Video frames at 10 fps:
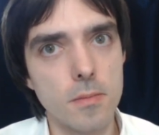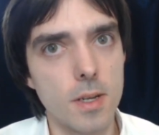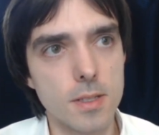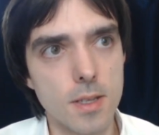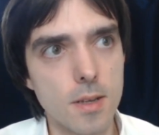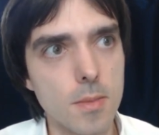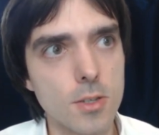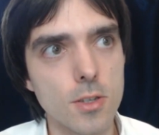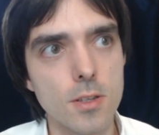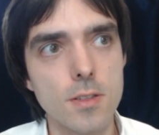As I
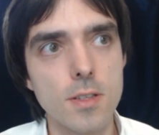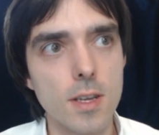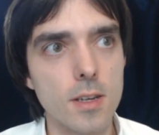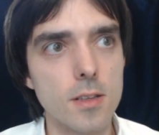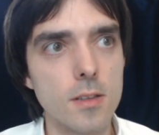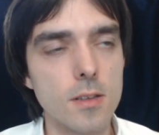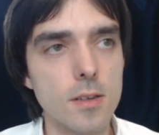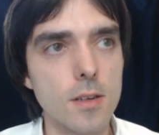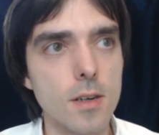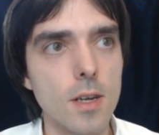mentioned in the second
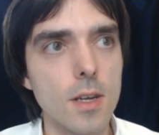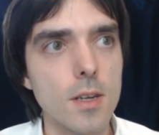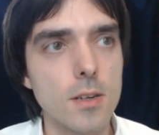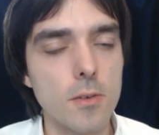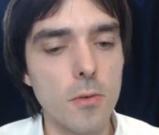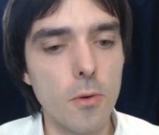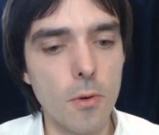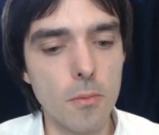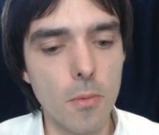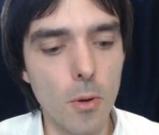
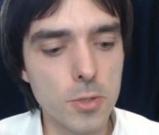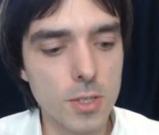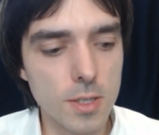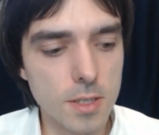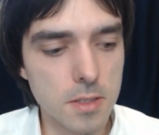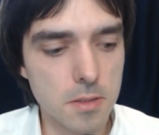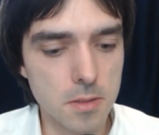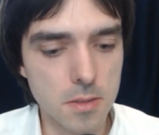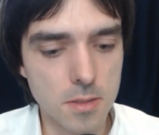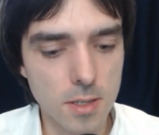option is
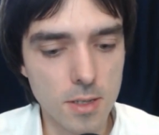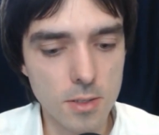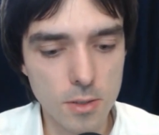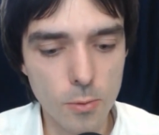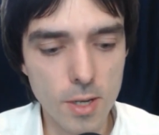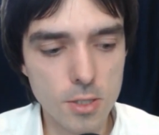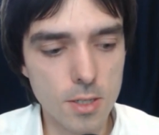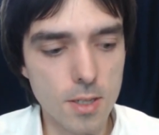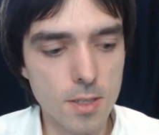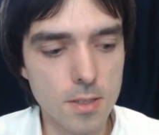second
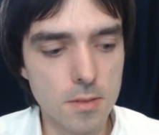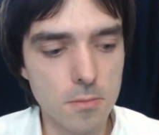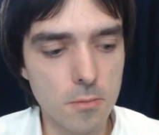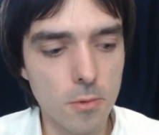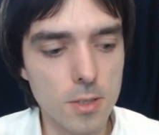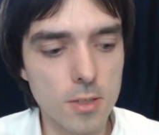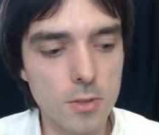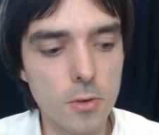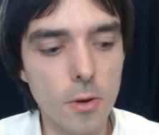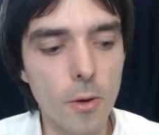question is, what is
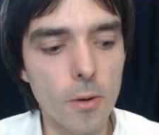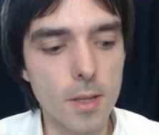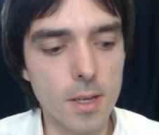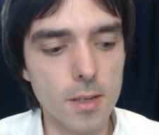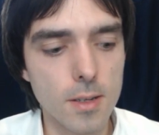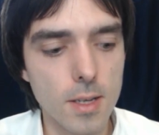your calling?